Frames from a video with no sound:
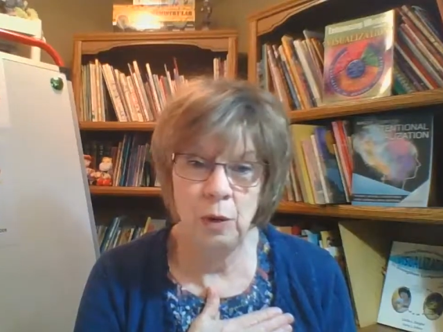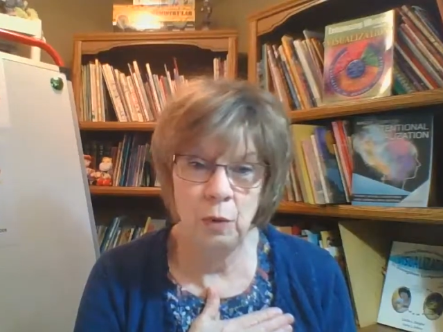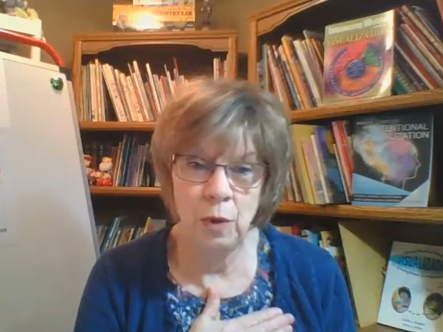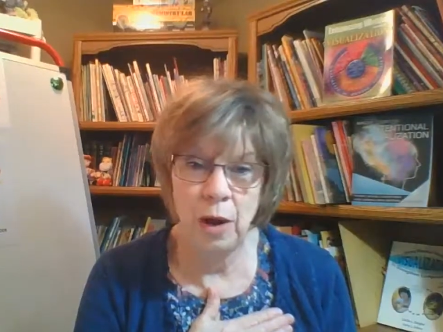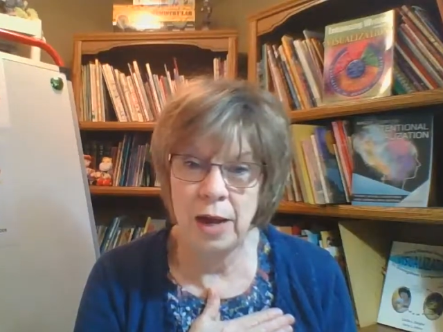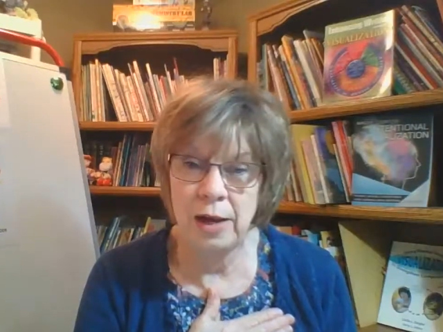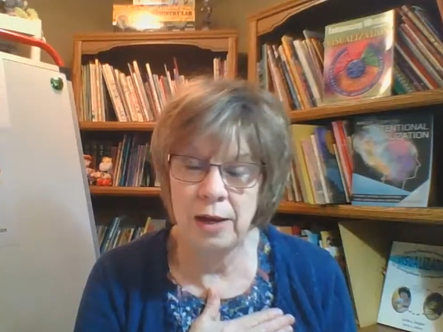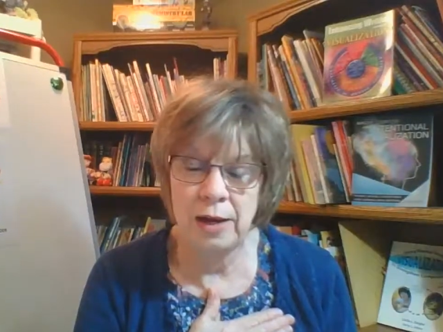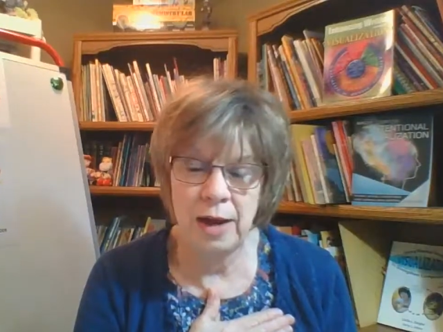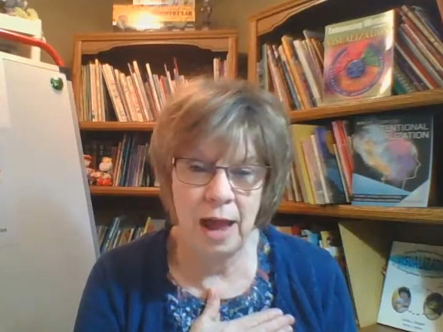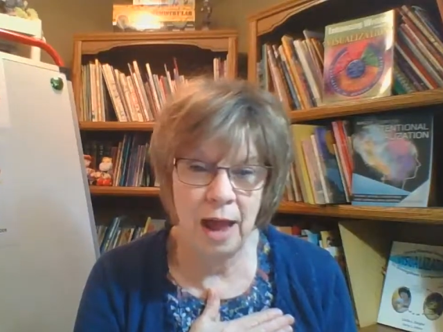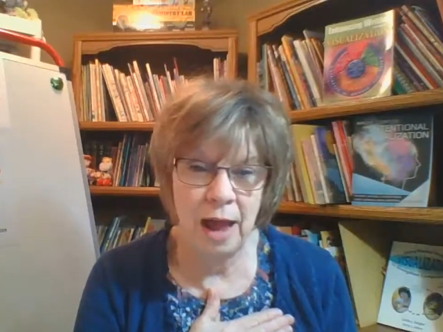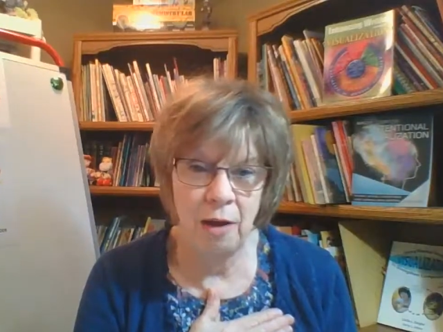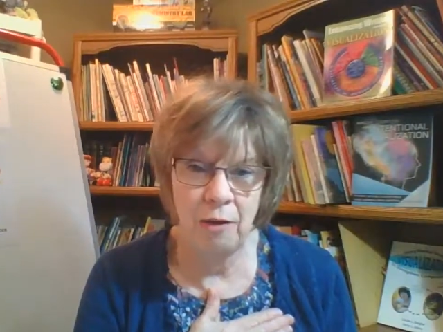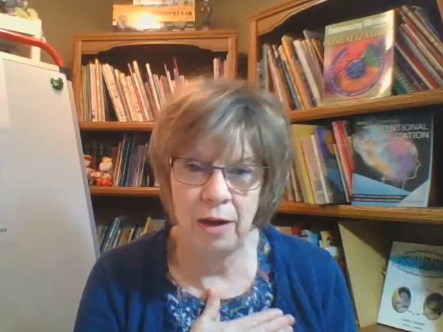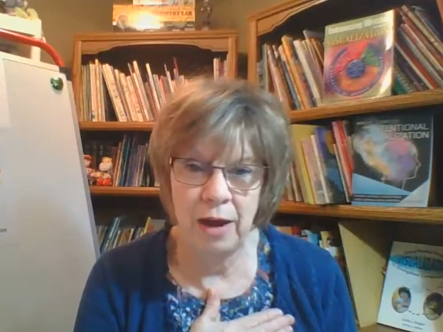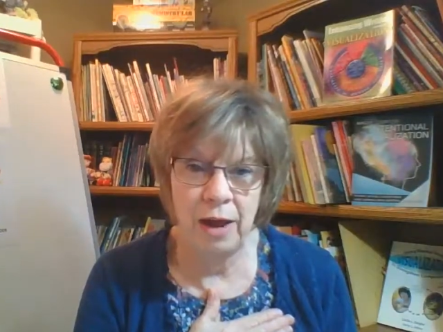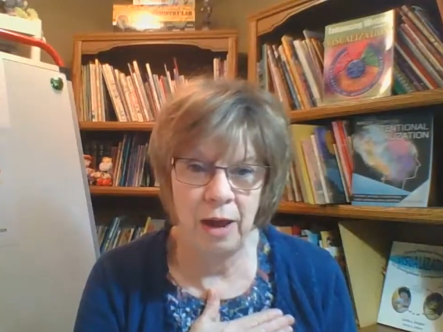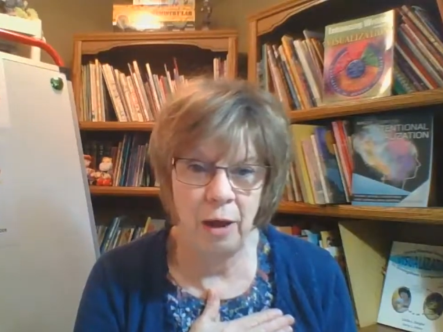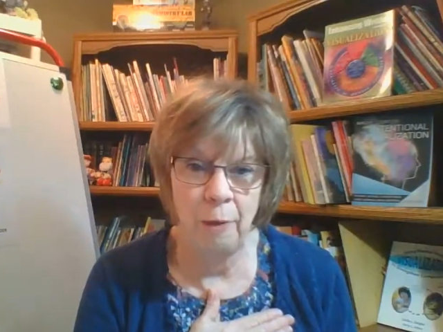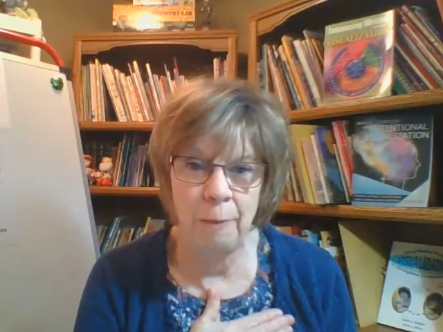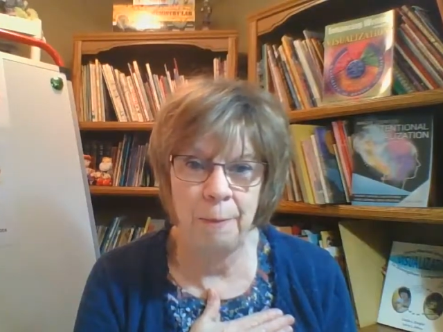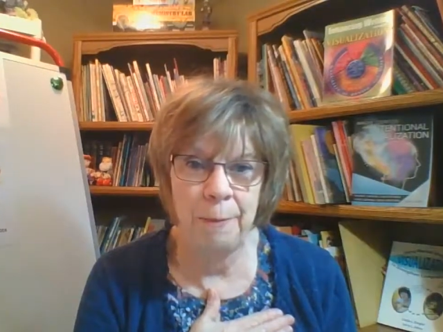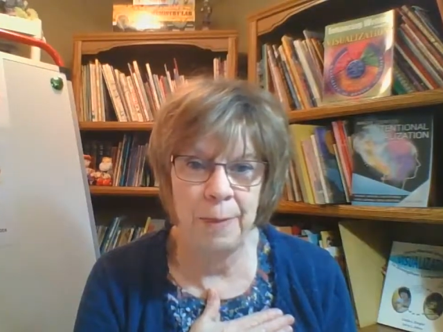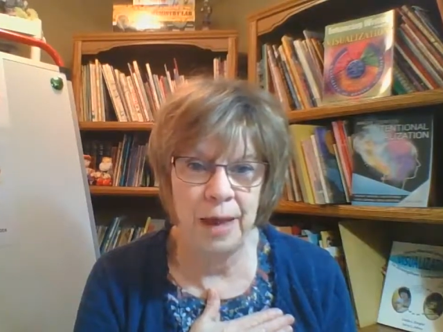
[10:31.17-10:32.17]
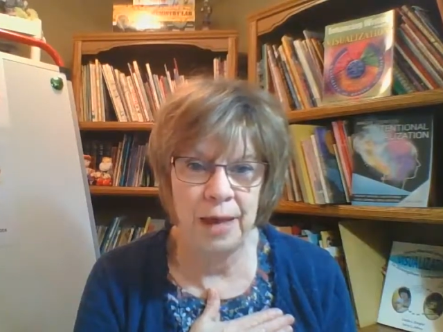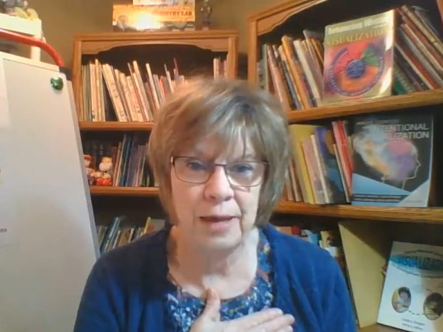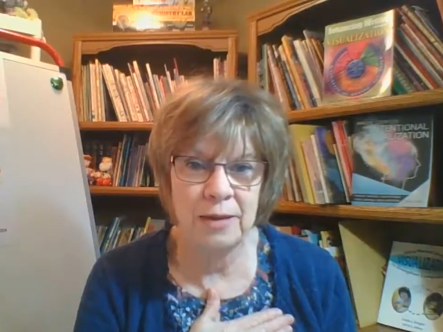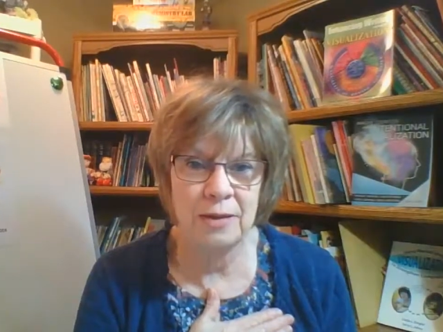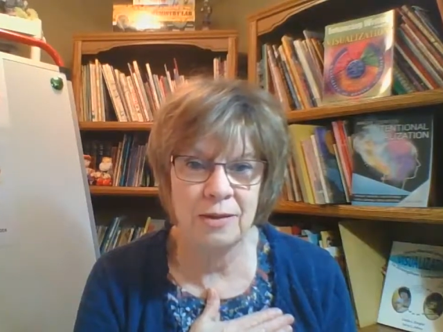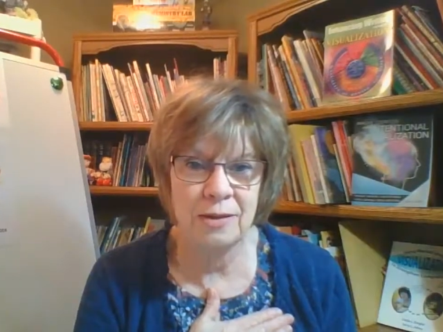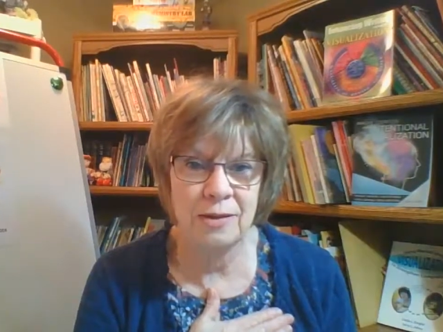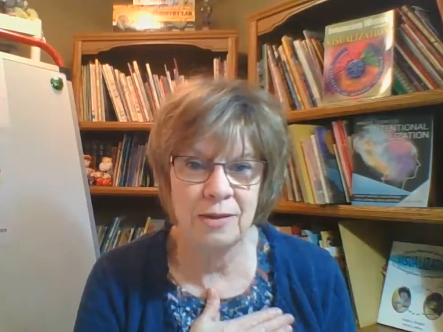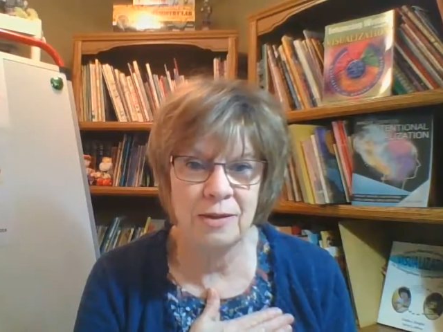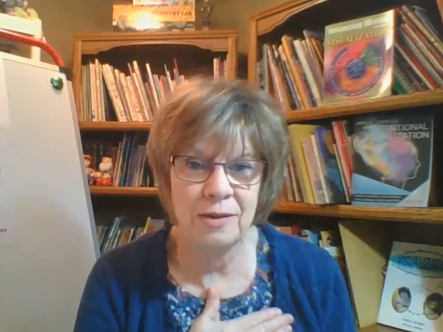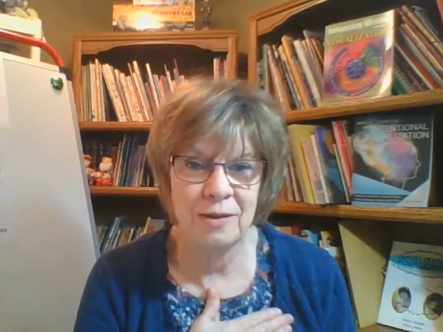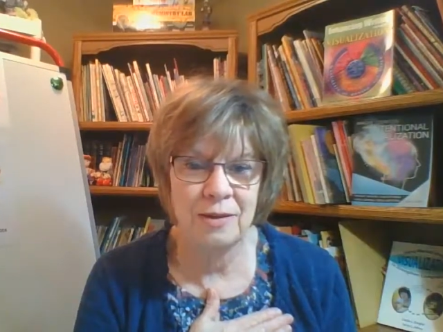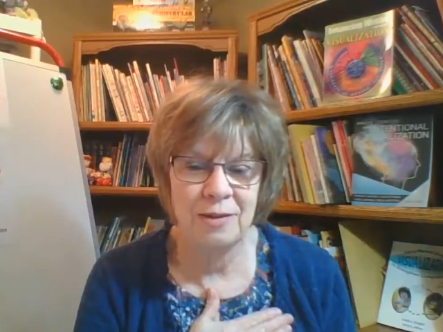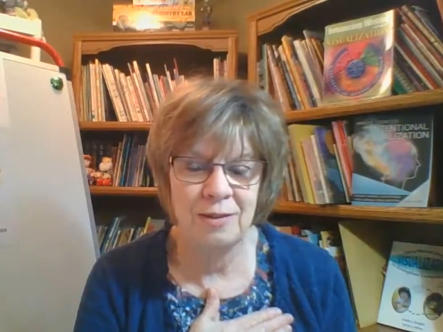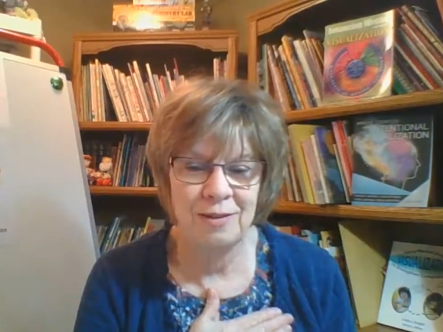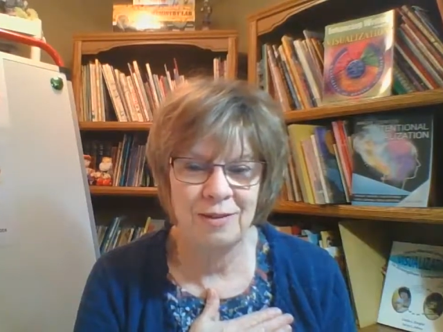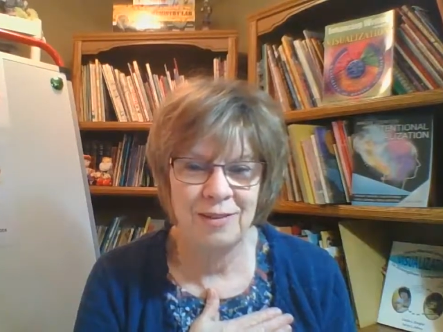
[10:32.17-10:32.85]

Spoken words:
right now to help us.